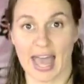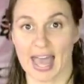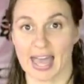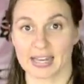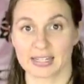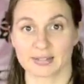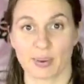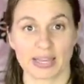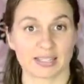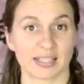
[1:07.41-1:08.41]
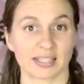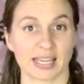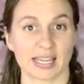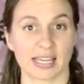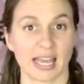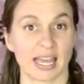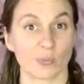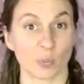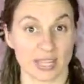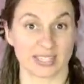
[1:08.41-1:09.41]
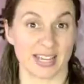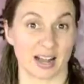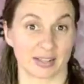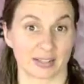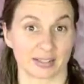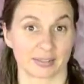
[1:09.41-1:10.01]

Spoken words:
and basically we're stuck.